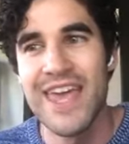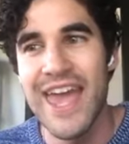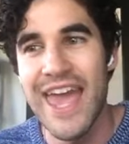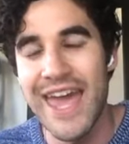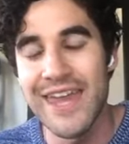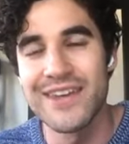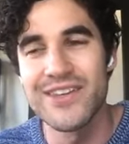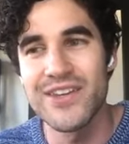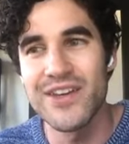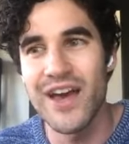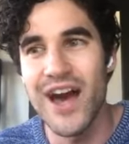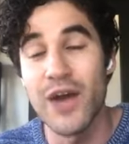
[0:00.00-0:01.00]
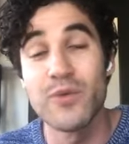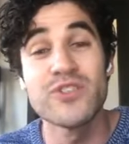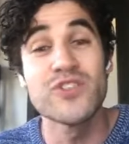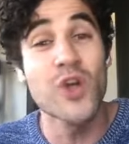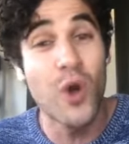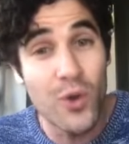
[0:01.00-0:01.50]
And I
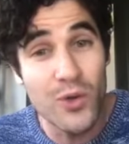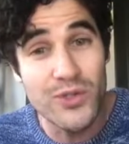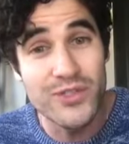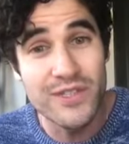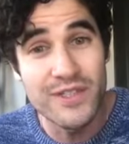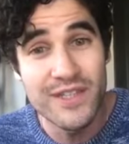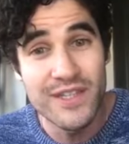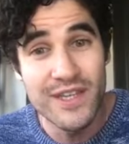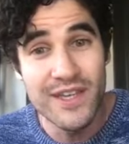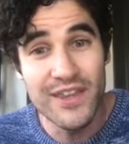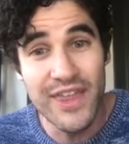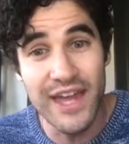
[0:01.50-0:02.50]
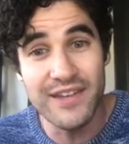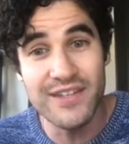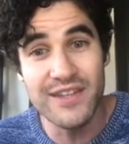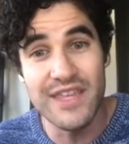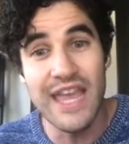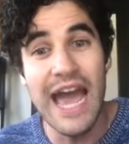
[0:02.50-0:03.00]
was told
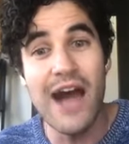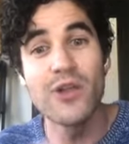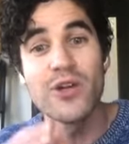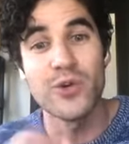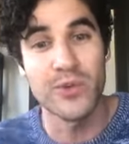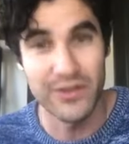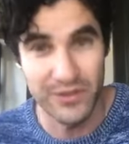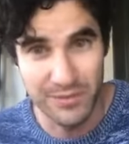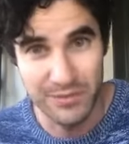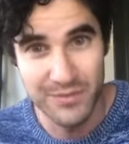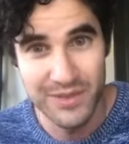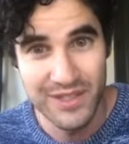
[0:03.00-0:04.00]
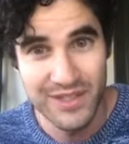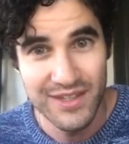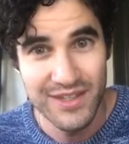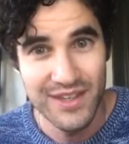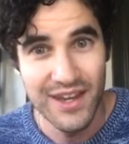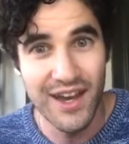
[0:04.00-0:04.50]
that the algorithm
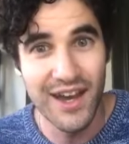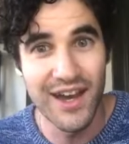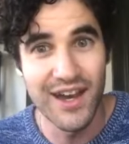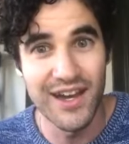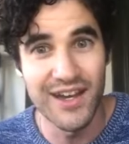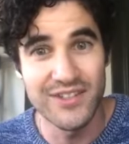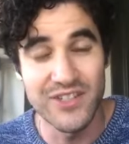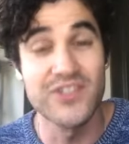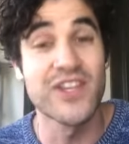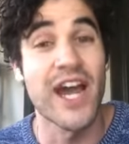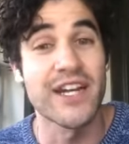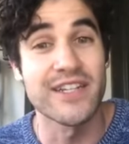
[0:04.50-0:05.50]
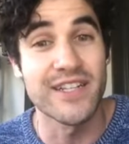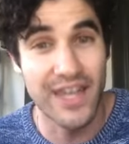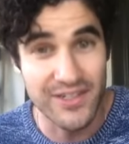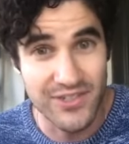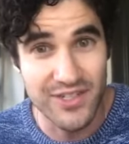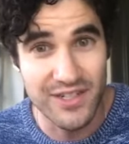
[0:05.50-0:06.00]
decided
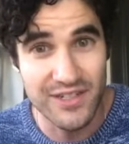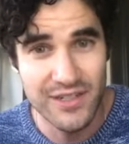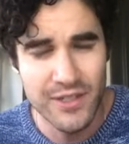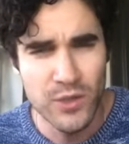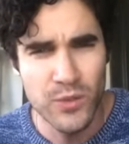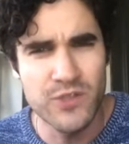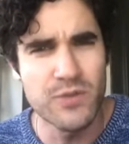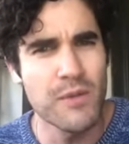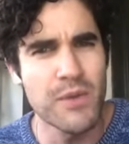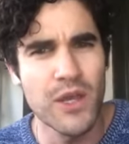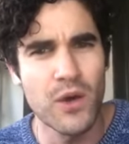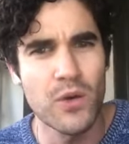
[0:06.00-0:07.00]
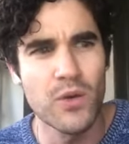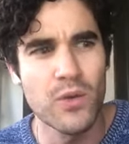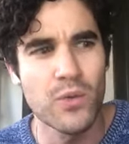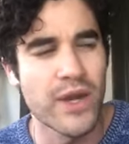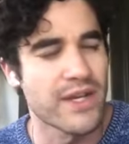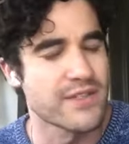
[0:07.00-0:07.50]
against it, which made me go,
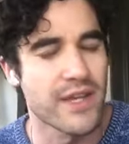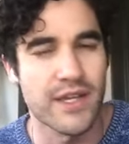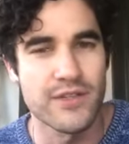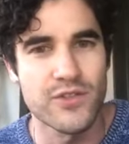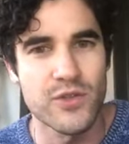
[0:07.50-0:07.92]
wait a second.